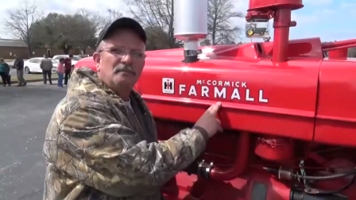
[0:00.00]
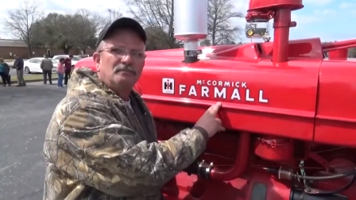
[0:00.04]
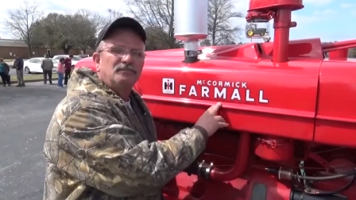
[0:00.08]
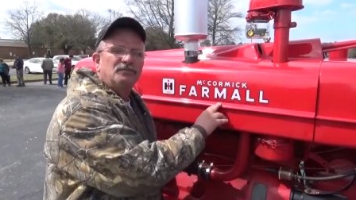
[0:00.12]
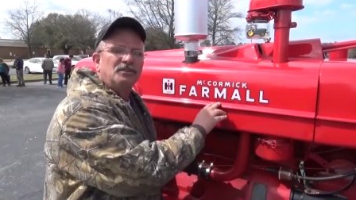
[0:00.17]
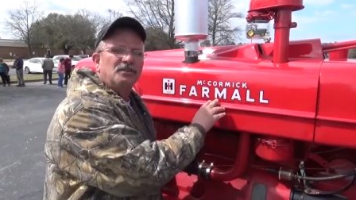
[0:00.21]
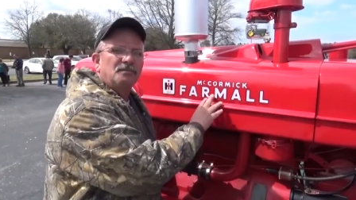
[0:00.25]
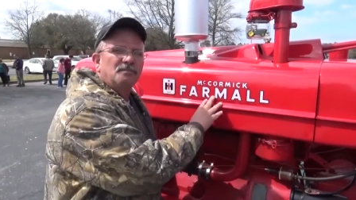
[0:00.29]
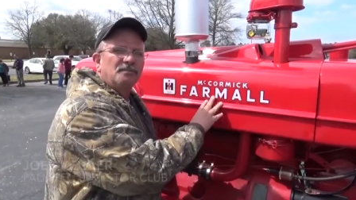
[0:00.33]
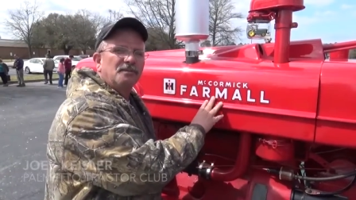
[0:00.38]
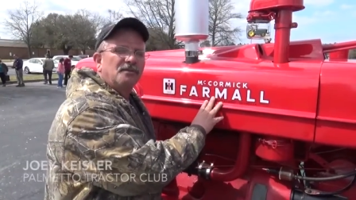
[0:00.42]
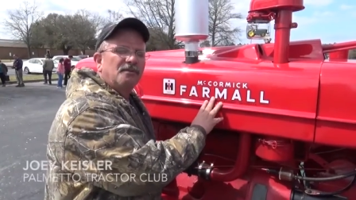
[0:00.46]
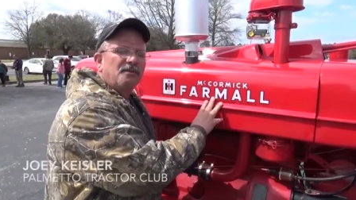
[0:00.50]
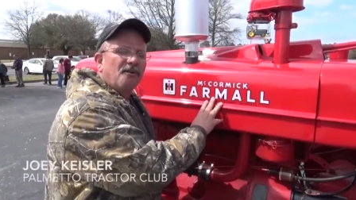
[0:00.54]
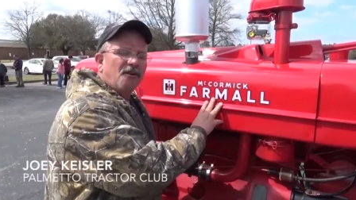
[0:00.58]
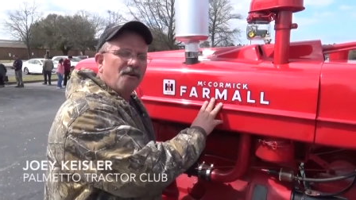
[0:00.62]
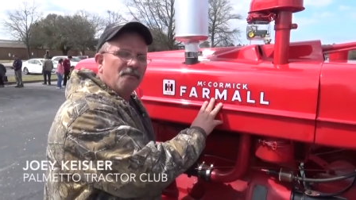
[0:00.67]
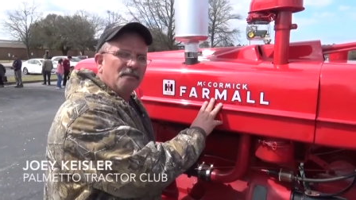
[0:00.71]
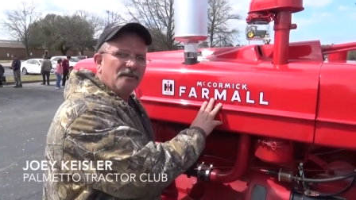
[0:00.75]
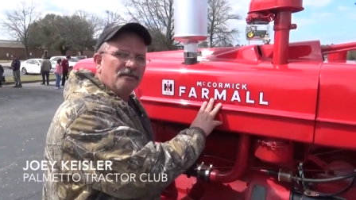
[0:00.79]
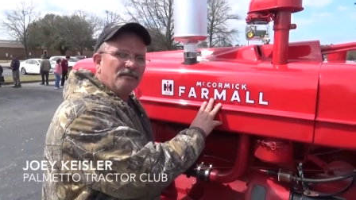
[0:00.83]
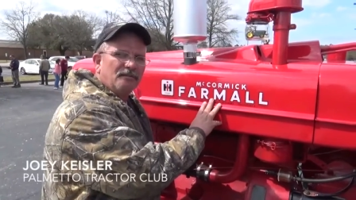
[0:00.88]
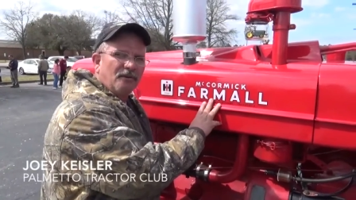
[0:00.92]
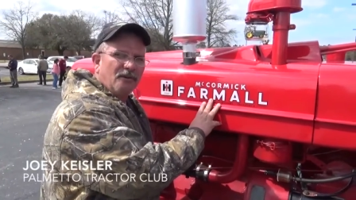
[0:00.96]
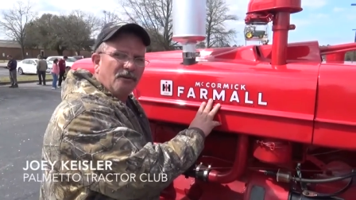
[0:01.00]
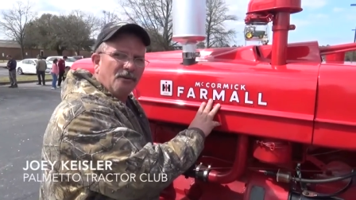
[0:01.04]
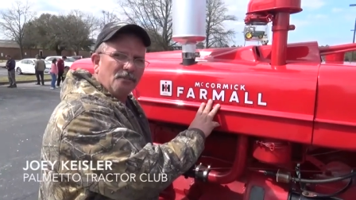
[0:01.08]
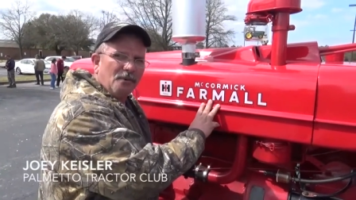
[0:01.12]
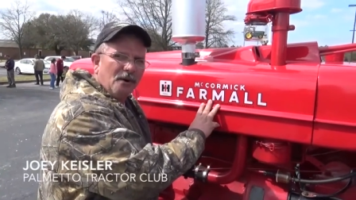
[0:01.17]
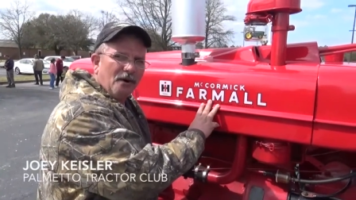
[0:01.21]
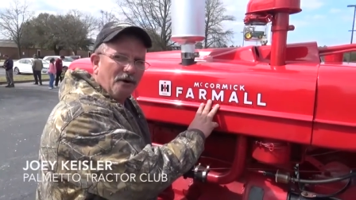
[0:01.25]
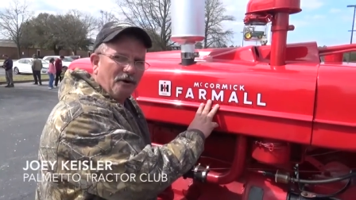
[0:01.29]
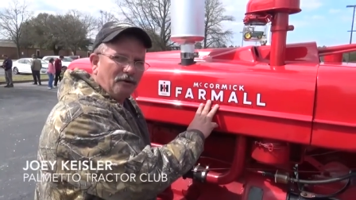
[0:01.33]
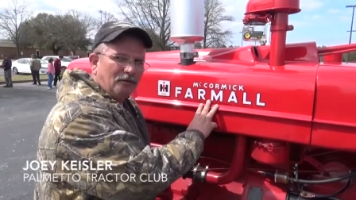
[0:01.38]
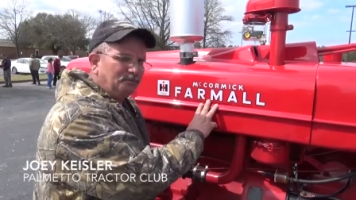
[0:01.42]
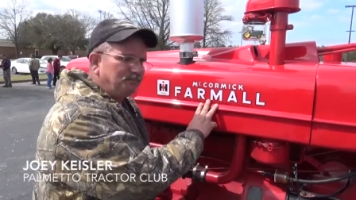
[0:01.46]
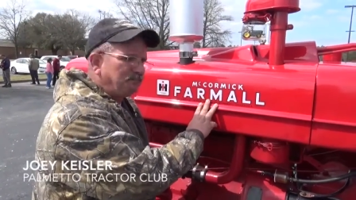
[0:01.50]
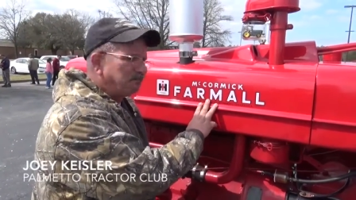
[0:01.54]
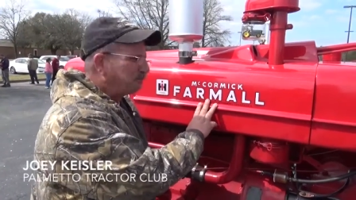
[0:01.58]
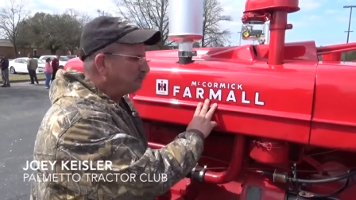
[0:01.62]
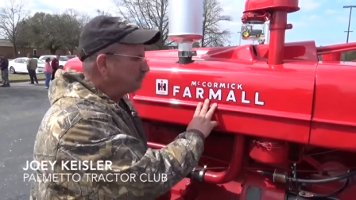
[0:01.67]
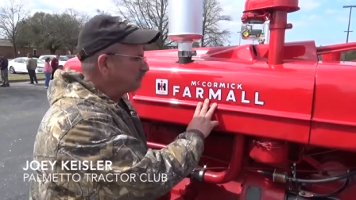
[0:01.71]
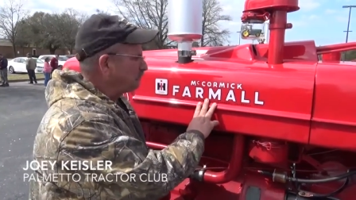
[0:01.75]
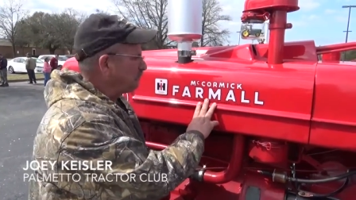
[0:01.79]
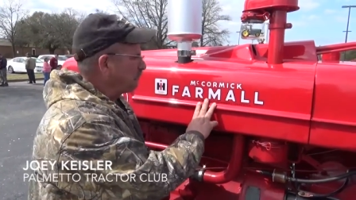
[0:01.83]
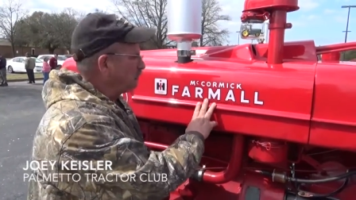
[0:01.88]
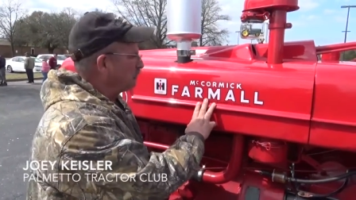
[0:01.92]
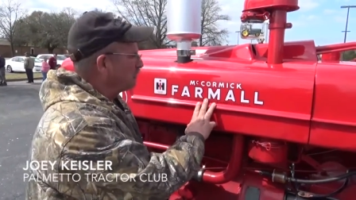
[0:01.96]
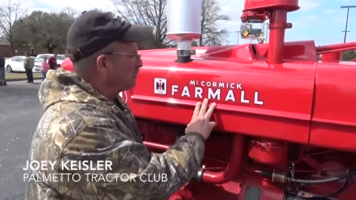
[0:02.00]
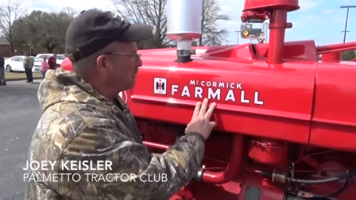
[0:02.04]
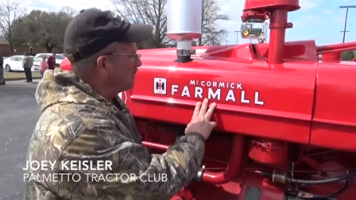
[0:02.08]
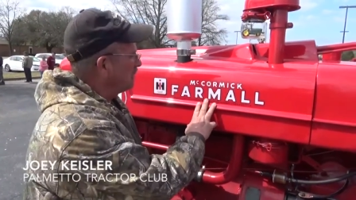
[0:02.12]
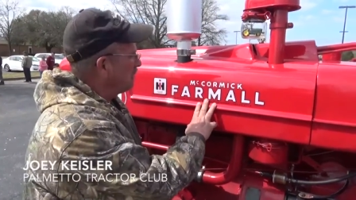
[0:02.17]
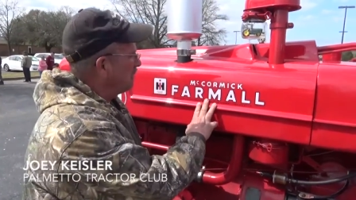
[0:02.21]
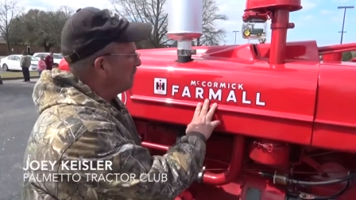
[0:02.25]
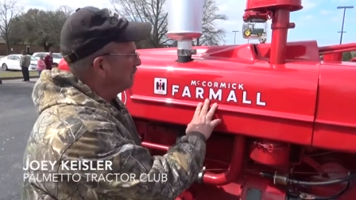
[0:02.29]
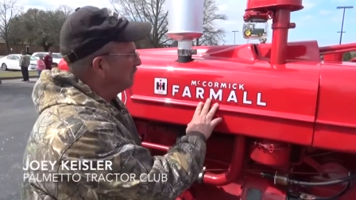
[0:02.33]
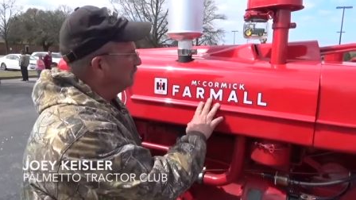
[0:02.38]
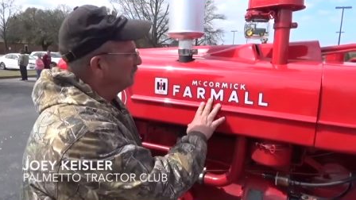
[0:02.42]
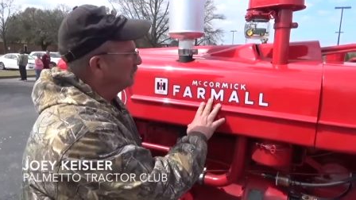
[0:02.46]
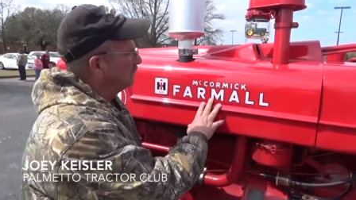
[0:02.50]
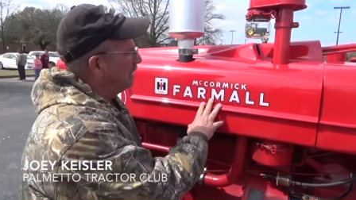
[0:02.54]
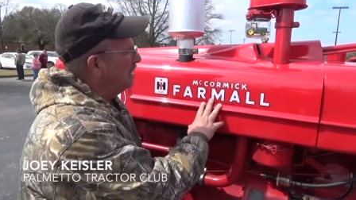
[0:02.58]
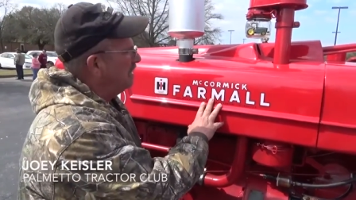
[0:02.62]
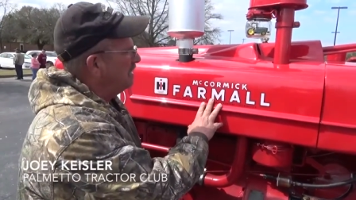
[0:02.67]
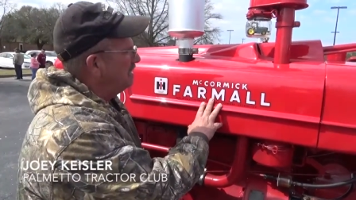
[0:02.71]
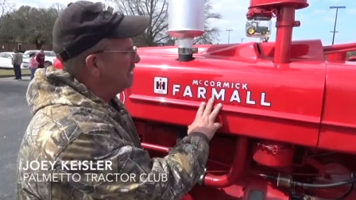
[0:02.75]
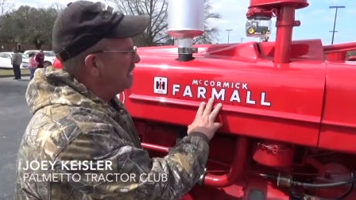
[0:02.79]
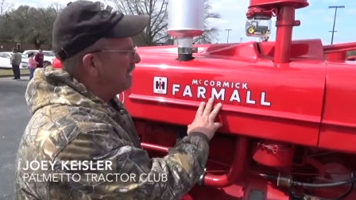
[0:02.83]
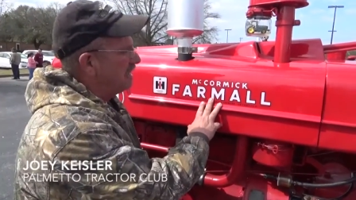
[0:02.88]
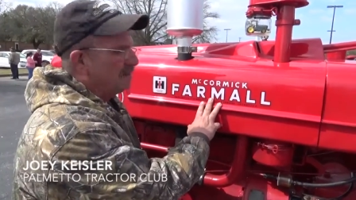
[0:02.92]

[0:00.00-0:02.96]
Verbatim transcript: this McCormick Farmall, heading